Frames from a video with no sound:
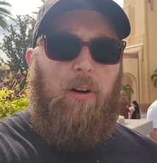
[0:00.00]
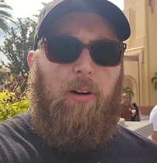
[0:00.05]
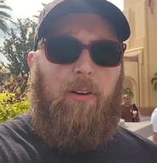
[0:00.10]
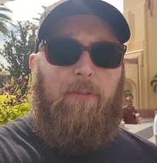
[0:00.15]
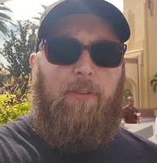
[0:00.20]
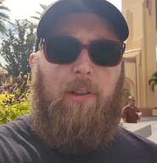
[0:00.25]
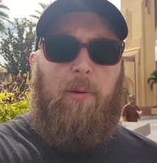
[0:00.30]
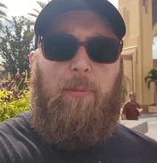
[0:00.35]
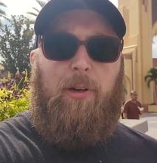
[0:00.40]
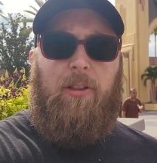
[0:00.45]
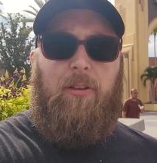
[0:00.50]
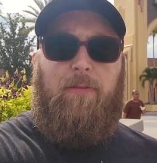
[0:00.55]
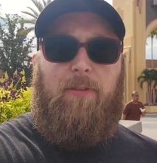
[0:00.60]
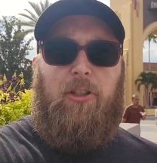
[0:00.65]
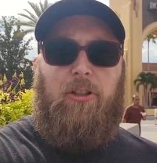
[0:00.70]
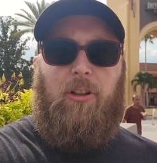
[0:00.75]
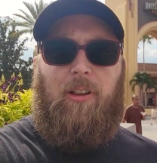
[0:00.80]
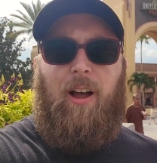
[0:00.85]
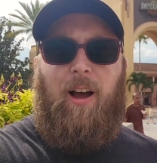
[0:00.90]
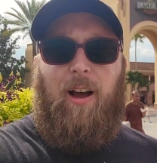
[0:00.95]
for the month of
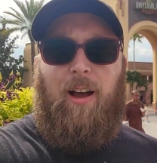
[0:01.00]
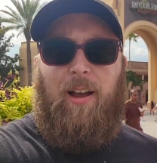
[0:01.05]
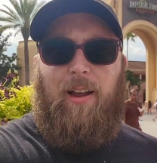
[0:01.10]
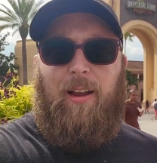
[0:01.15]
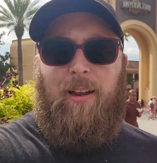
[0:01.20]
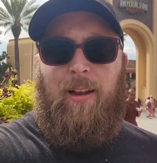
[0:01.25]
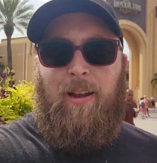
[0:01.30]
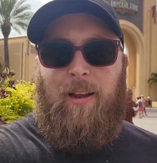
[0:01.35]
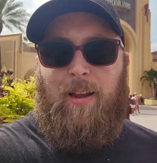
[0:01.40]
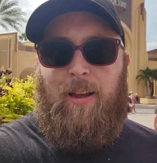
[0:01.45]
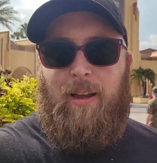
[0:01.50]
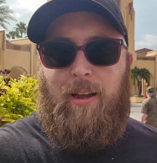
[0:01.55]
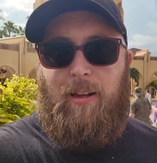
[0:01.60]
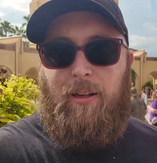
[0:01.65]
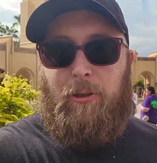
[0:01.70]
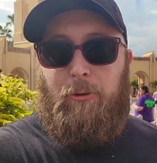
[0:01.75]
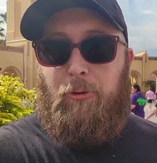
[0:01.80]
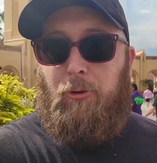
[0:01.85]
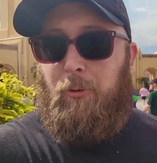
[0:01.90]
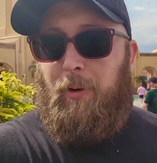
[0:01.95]
July. It
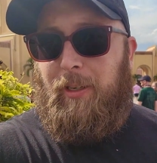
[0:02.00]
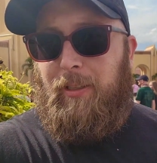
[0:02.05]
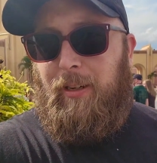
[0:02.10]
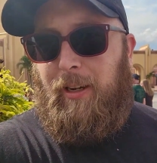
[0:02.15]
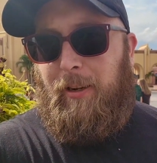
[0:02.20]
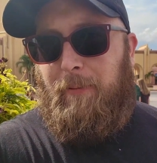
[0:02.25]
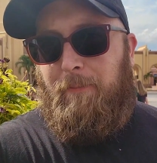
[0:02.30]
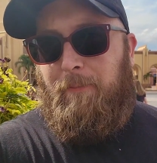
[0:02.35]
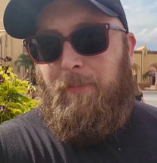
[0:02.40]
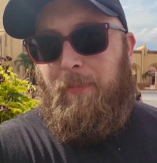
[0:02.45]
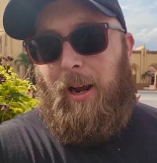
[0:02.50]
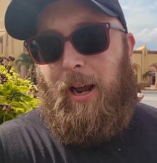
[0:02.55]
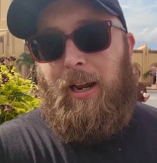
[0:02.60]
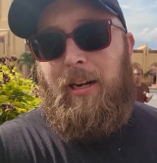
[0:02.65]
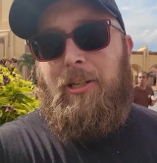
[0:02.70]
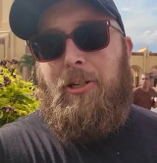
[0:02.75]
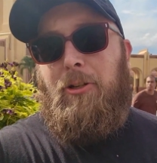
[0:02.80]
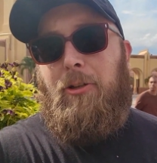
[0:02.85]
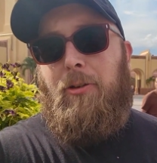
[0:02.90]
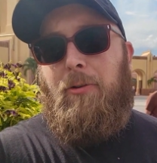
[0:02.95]
was a great time. I
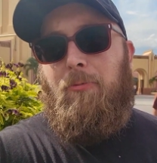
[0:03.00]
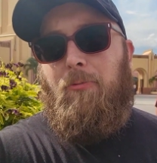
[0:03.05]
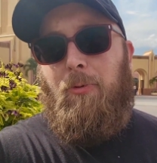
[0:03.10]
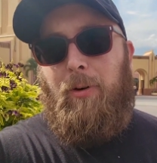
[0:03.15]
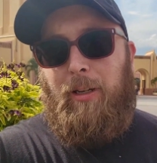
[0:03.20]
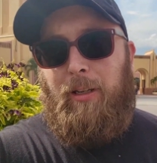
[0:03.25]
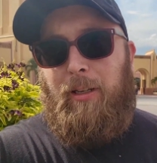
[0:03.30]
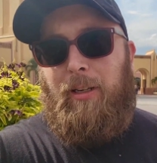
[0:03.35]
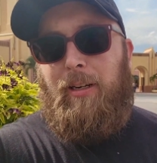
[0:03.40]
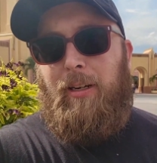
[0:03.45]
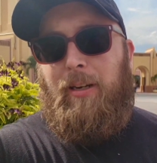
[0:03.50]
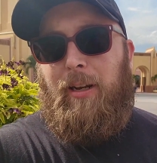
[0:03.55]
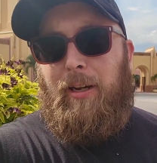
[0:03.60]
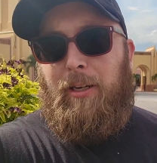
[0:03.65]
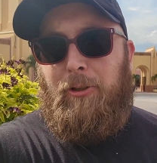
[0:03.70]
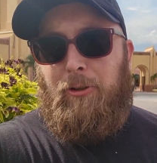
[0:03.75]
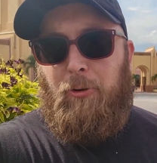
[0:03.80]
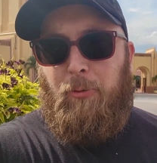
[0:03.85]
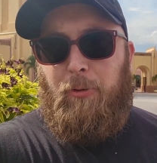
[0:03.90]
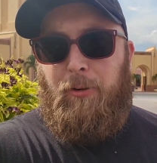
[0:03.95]
actually really
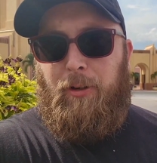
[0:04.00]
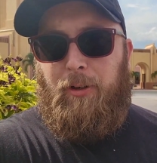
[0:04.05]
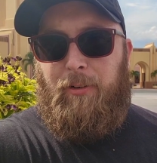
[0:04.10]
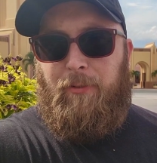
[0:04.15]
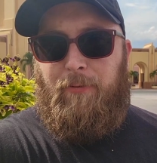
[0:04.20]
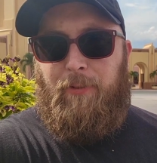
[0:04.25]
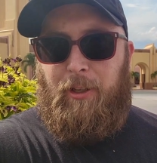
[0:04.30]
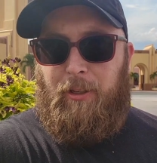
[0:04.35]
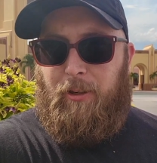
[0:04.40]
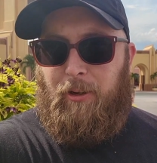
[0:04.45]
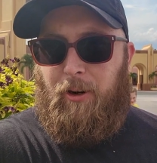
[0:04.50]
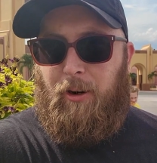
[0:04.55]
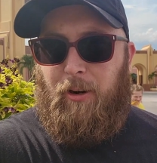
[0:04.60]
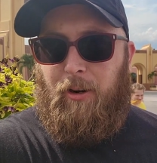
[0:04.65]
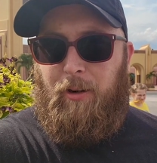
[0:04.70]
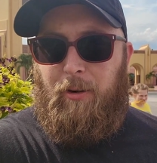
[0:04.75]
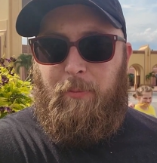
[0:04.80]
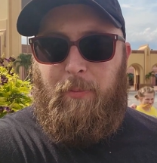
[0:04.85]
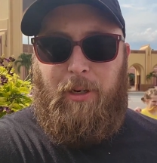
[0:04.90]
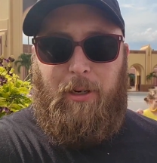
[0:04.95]
enjoyed
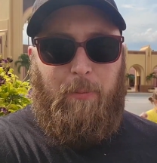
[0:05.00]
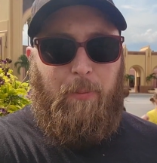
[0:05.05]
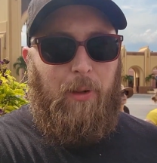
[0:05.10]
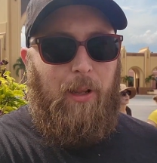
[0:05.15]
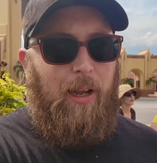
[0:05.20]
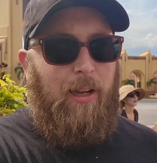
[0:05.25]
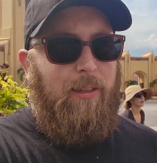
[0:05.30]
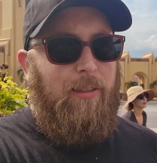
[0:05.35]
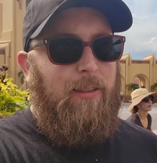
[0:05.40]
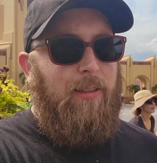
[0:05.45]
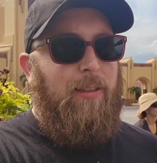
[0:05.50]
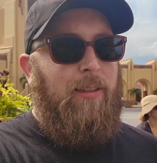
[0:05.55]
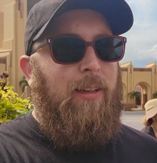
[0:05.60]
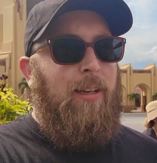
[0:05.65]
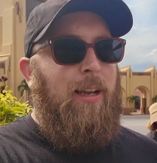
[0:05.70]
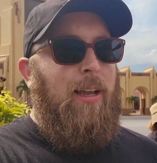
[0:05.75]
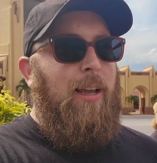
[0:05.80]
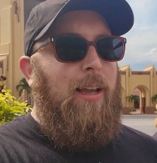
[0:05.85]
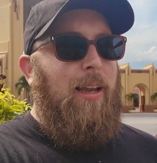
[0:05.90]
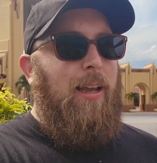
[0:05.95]
villaincon Minion Blast.
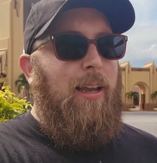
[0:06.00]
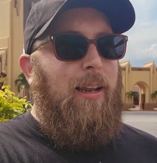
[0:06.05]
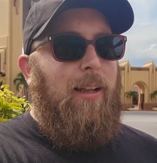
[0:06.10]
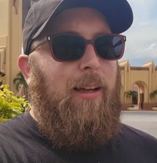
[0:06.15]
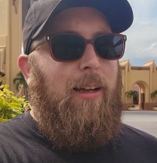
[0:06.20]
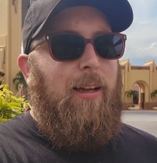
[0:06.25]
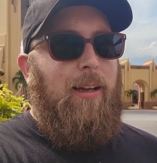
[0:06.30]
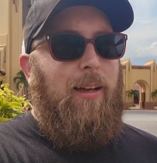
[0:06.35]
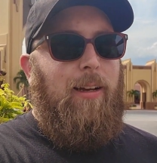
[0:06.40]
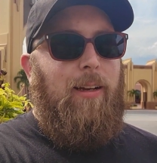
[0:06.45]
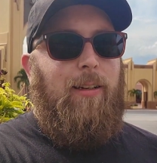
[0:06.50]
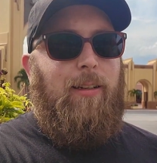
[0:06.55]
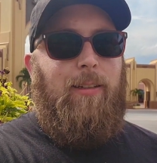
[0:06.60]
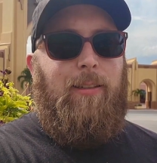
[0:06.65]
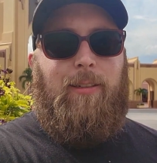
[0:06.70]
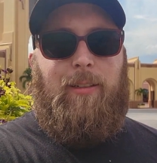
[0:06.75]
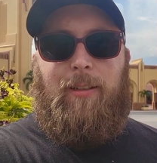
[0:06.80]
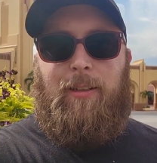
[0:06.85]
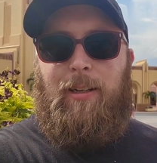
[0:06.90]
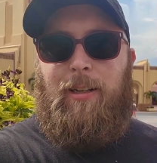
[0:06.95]
It
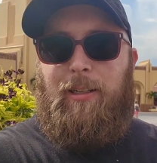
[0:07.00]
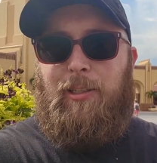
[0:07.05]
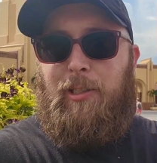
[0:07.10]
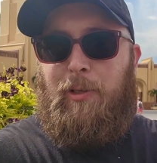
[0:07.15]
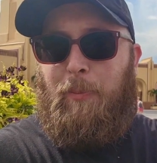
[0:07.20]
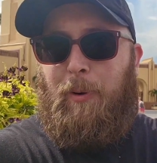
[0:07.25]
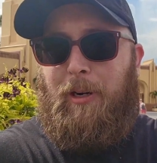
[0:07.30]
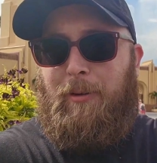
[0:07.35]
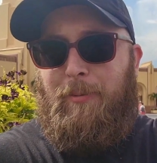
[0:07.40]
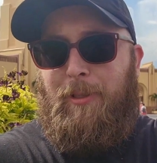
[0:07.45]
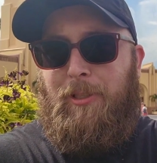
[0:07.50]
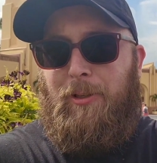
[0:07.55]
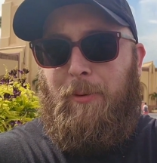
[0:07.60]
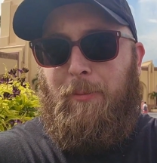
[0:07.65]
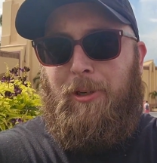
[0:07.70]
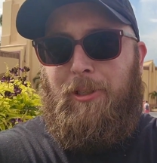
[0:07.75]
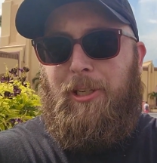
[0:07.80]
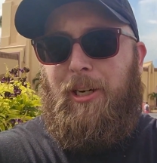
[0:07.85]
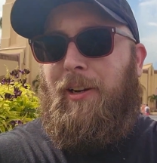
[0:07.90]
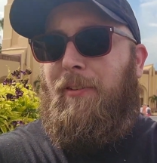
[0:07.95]
surprised me so
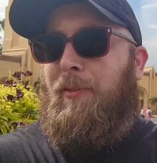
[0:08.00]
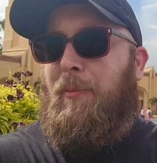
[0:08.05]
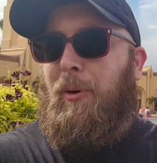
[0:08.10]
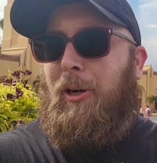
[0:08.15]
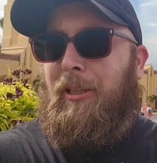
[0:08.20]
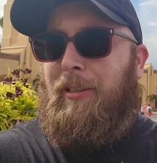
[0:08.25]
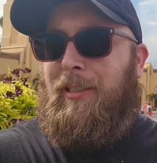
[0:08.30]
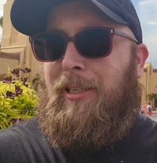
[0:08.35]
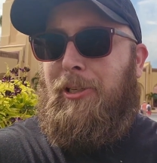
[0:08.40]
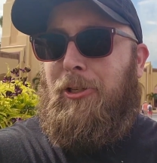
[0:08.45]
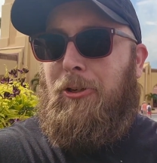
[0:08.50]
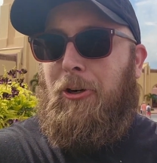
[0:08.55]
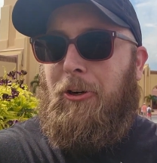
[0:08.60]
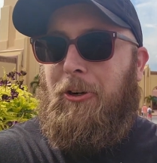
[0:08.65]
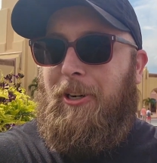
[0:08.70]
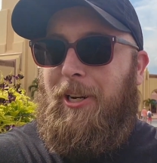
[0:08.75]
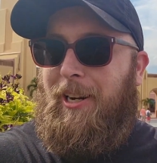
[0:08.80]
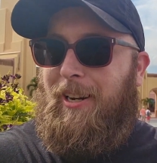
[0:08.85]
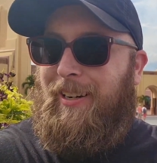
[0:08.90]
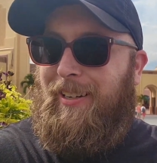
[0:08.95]
much I even bought a t-shirt.
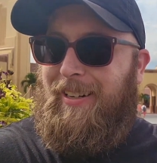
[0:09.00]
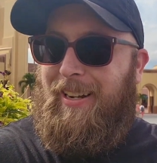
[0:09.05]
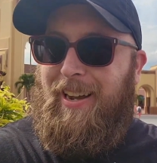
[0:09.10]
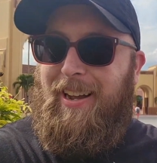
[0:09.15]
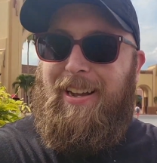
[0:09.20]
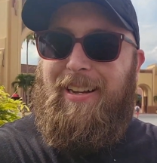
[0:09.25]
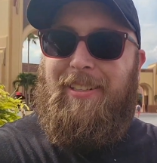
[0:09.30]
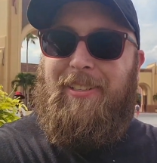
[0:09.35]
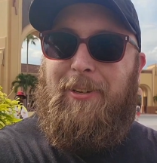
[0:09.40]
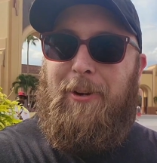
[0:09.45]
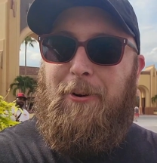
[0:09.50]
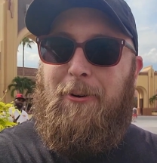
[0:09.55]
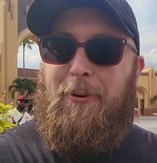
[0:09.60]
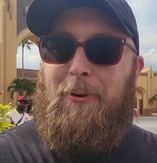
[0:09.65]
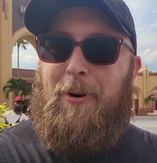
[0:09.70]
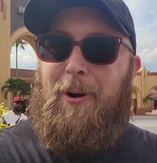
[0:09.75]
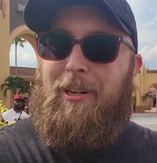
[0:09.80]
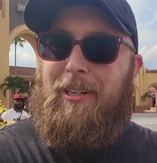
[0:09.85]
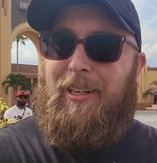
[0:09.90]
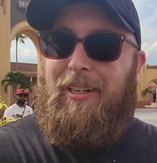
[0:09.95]
So
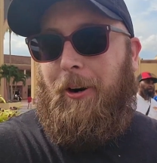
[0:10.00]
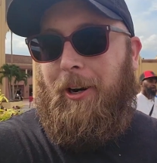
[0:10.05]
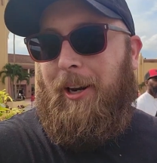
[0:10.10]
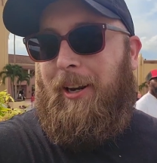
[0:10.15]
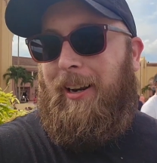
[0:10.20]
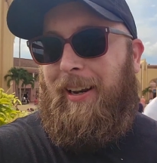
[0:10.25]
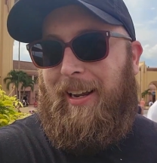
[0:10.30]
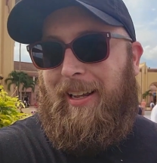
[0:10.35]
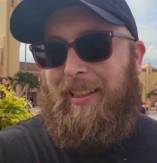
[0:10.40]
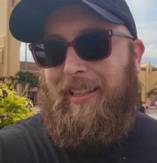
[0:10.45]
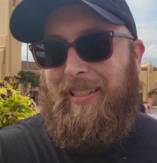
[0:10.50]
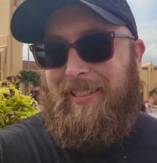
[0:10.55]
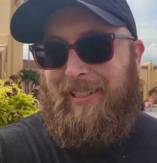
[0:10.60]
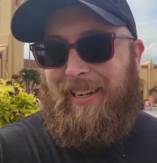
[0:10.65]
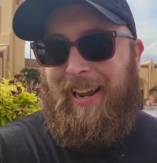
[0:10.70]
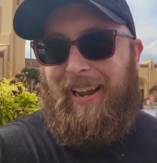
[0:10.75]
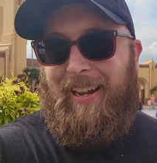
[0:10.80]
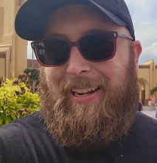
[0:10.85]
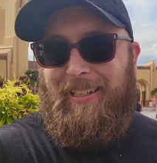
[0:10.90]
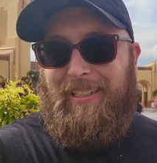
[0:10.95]
in this
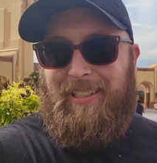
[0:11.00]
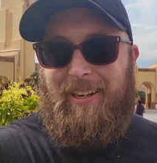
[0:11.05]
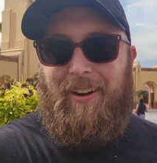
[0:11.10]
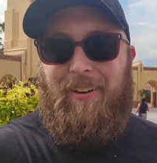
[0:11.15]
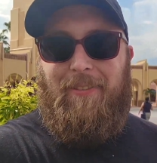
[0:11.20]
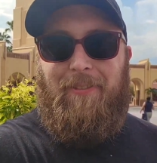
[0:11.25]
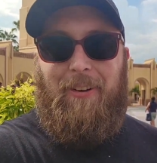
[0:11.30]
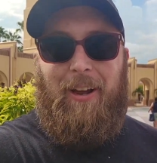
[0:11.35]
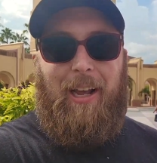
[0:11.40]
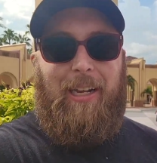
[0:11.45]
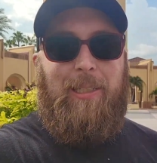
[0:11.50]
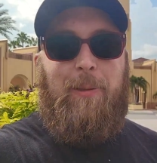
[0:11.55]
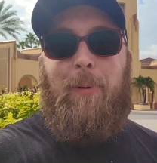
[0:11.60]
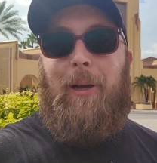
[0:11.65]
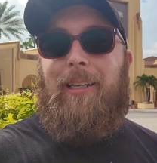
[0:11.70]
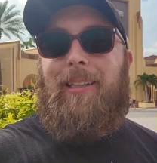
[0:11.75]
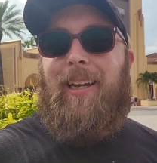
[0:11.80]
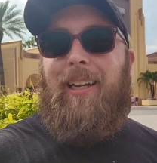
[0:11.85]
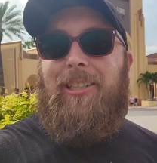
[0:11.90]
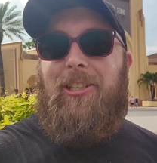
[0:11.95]
case of
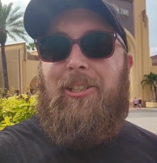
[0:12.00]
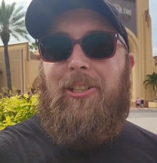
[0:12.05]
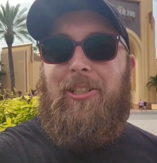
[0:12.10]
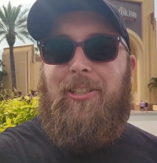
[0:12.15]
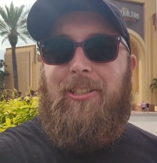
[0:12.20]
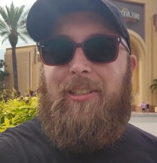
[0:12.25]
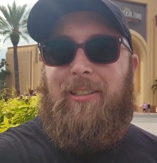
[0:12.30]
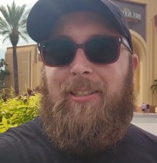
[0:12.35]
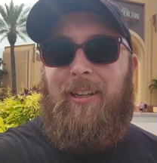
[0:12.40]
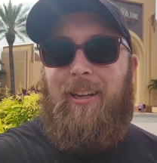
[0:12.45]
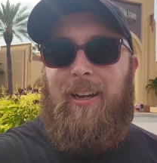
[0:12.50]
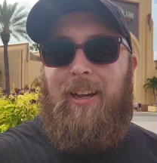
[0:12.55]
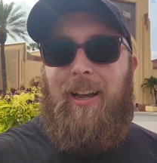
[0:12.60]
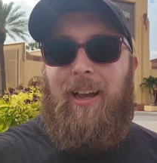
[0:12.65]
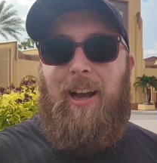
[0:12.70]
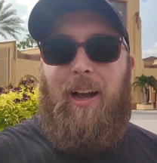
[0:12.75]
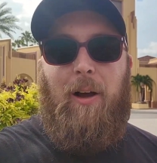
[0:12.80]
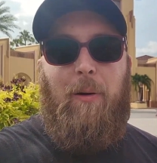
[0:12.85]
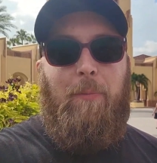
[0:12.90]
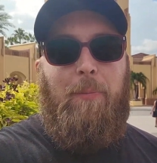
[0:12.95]
expectations
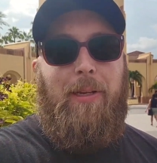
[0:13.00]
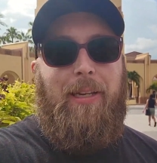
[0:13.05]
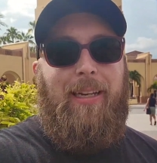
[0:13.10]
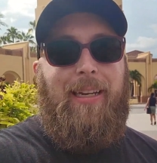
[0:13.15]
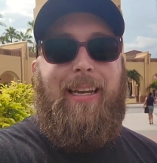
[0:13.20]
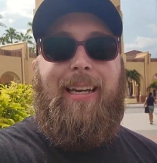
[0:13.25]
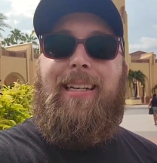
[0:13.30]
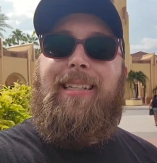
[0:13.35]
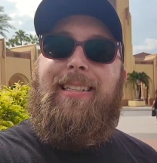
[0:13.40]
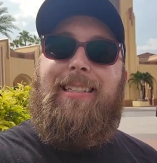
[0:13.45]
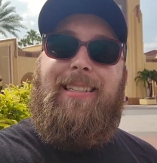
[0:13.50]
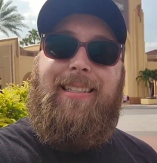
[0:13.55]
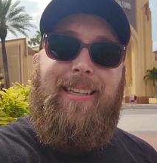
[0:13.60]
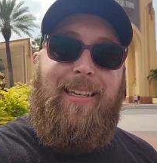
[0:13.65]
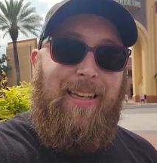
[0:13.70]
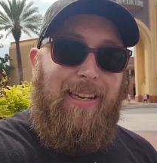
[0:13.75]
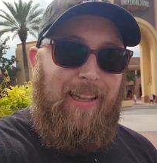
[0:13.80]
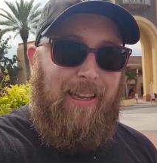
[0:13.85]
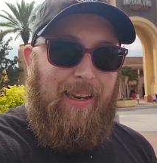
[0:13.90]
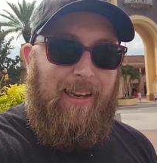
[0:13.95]
being
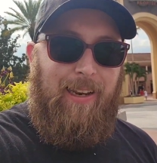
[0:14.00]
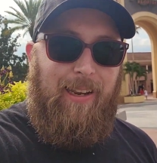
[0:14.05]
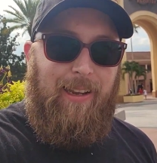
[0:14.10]
exceeded